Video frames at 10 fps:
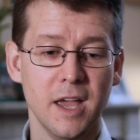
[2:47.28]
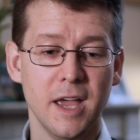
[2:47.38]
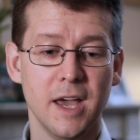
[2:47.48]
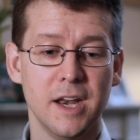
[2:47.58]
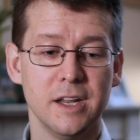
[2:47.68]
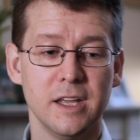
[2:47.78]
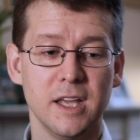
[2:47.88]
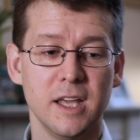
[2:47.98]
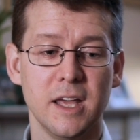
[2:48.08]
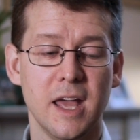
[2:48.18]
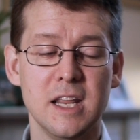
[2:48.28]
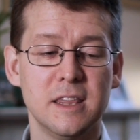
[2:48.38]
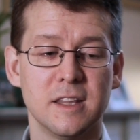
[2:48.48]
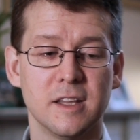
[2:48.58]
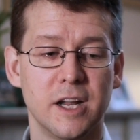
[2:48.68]
And
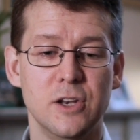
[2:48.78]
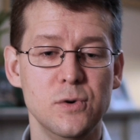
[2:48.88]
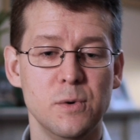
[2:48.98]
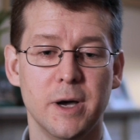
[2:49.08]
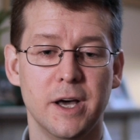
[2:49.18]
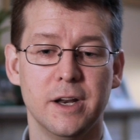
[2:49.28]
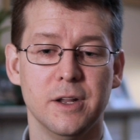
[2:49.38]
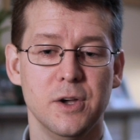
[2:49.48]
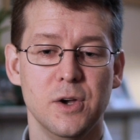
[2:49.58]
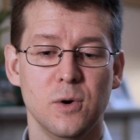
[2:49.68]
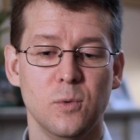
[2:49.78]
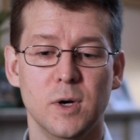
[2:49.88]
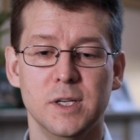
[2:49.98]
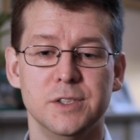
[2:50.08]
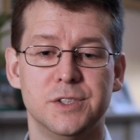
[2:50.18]
anything that I knew about it
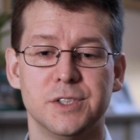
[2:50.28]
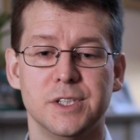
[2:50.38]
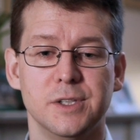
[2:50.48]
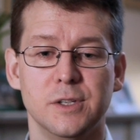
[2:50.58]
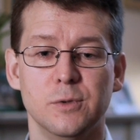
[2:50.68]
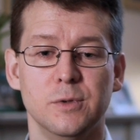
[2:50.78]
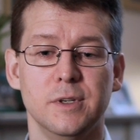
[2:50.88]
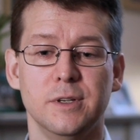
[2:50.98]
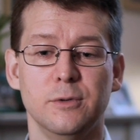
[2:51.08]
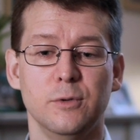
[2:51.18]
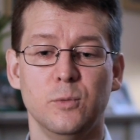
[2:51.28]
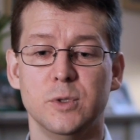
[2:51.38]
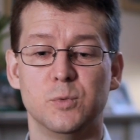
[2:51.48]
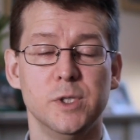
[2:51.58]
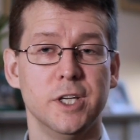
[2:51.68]
was
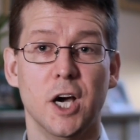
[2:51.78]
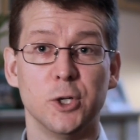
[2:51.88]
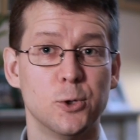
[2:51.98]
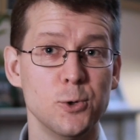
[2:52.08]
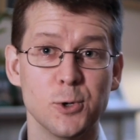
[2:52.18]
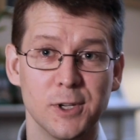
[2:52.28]
was really uncool.